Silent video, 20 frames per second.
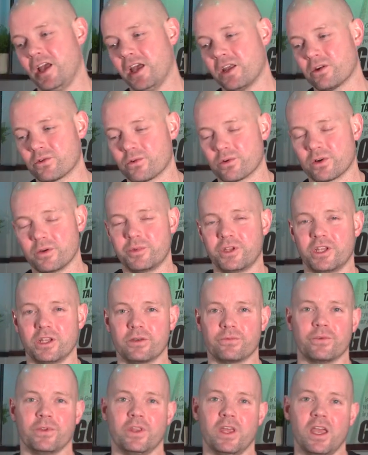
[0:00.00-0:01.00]
I don't know where to
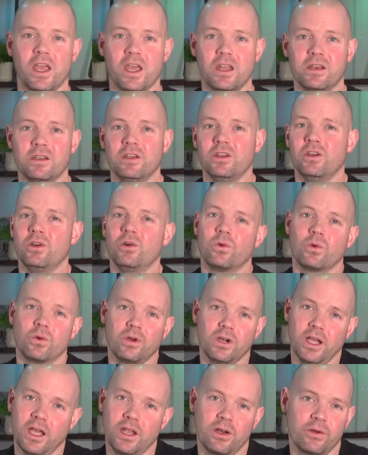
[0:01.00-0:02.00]
begin for that,
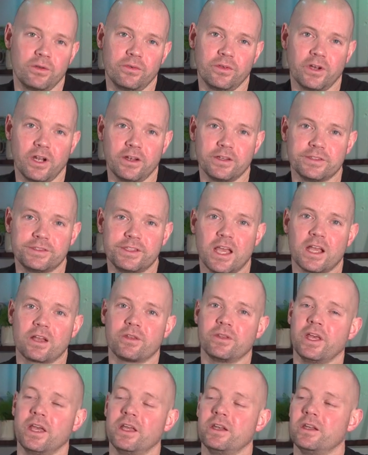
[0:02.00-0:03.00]
or I don't even know how to
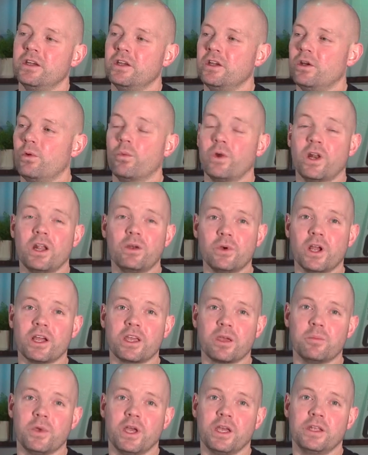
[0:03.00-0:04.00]
tackle that. What I
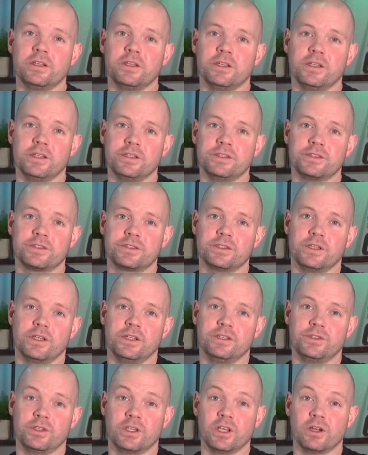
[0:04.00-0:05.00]
recommend is
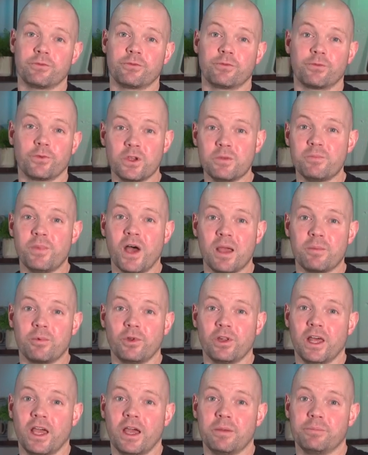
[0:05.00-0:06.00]
you get a free
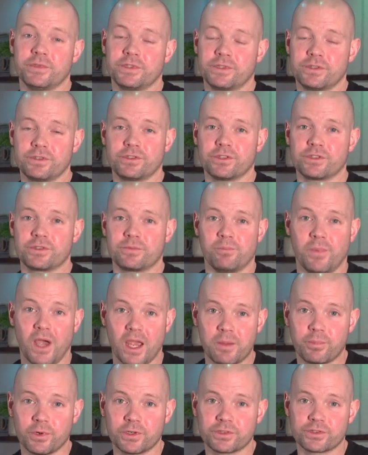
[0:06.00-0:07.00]
Bible app. This is just
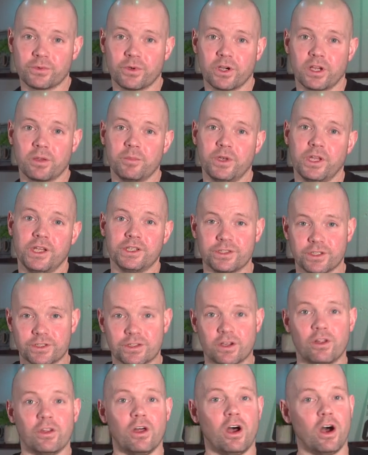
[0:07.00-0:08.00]
my personal recommendation. It's
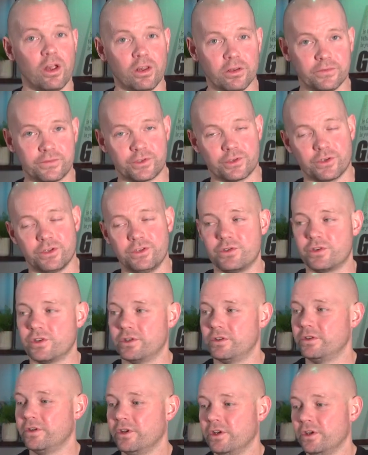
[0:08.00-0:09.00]
called Olive Tree. You
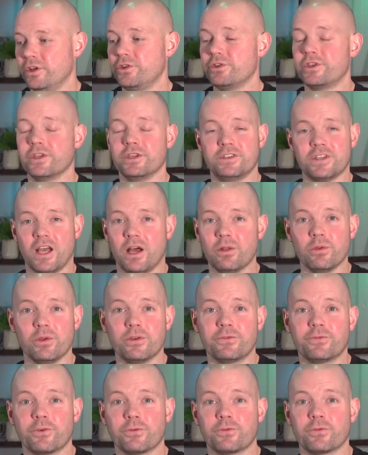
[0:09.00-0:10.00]
can download
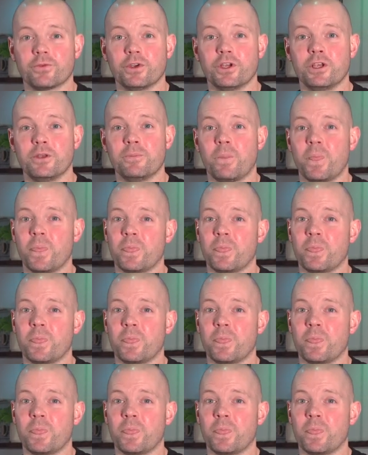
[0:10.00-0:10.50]
it for free.